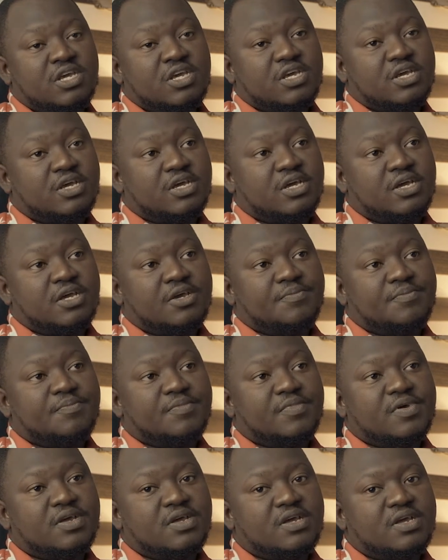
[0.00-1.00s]

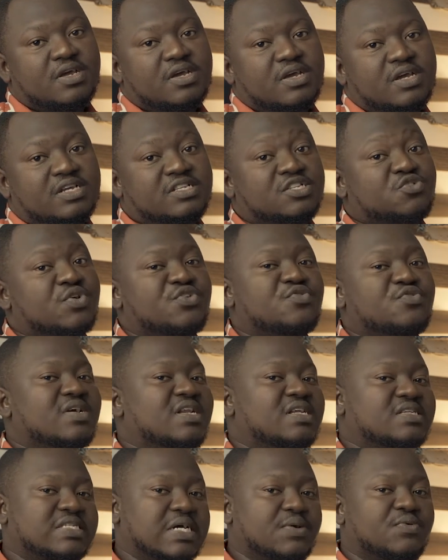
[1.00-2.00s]
It is when you
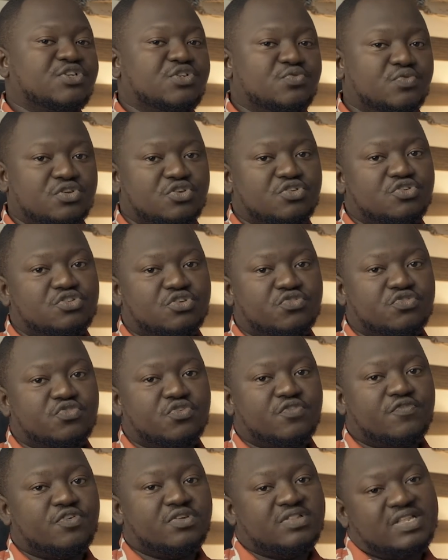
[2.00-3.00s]
understand what you want to use the
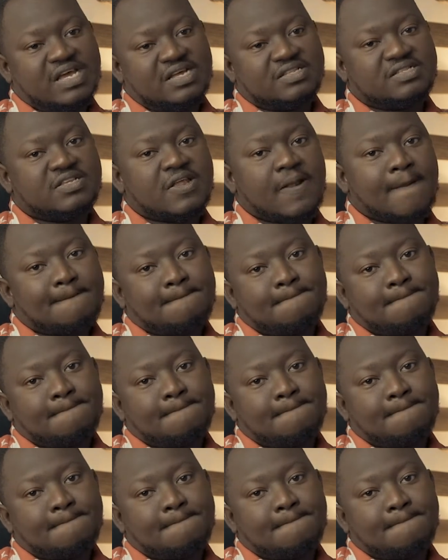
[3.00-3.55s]
drone for that